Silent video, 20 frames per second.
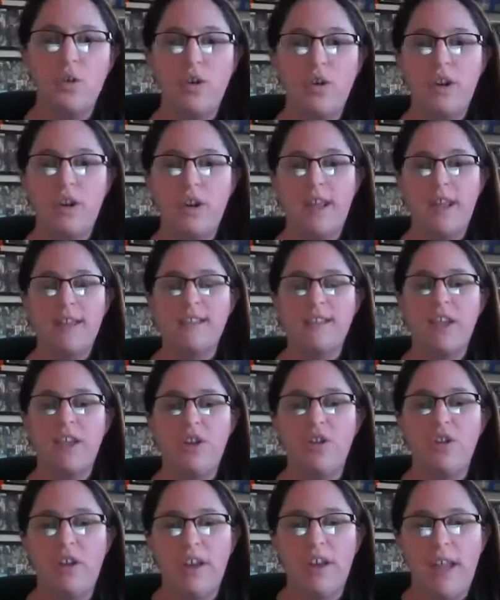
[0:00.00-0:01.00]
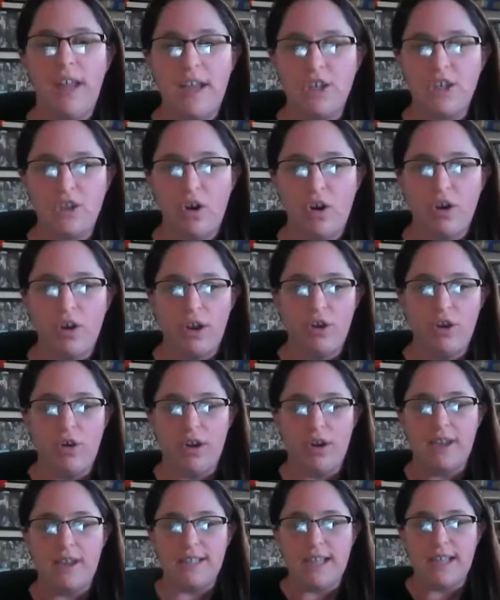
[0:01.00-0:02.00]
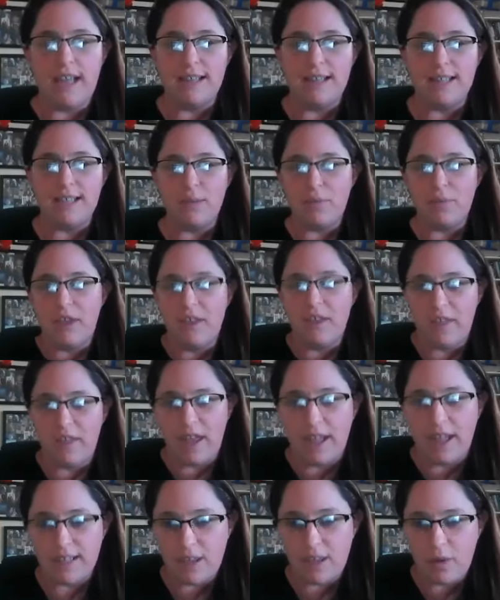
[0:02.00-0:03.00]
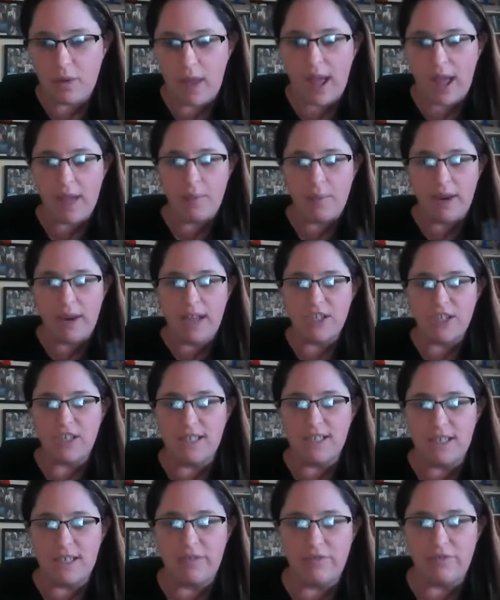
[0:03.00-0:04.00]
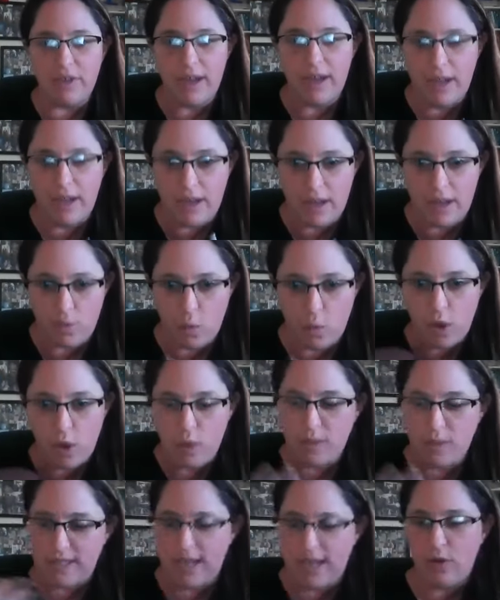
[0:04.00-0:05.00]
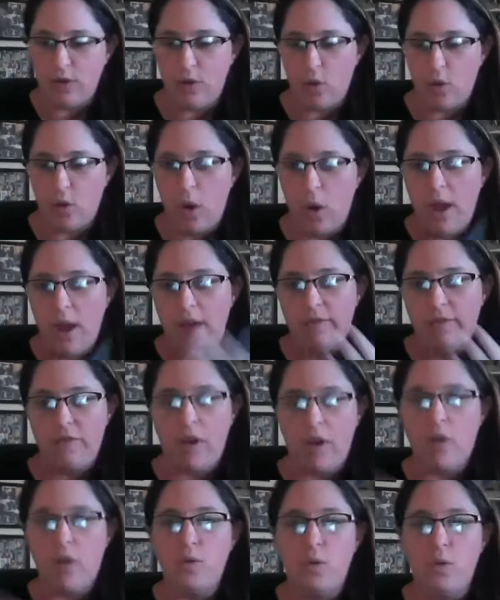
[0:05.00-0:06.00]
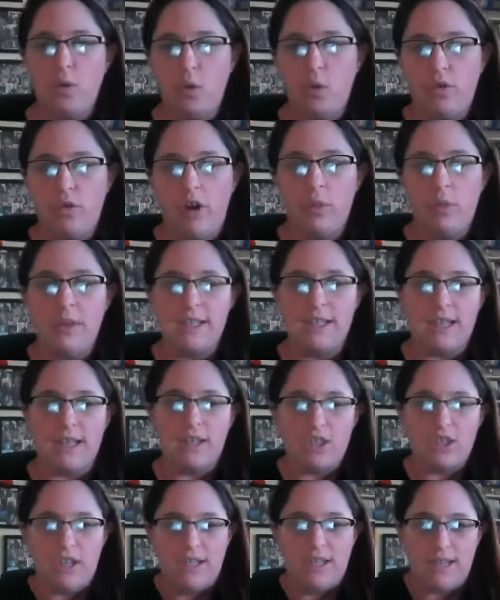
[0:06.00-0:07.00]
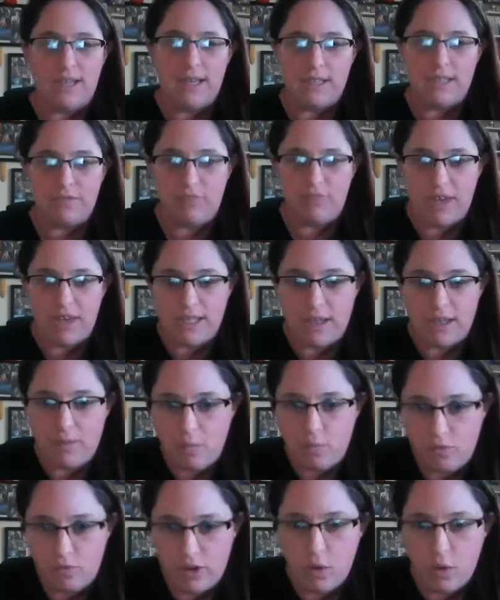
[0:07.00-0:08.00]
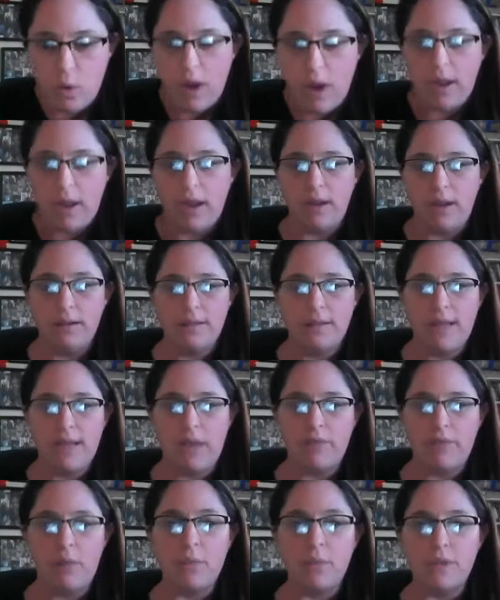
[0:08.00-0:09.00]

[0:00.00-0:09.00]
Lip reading: going to get a shock. You're not going to scan something, think it's okay, but actually it's different. What you see on your phone or your Chrome extension is a real working set of numbers.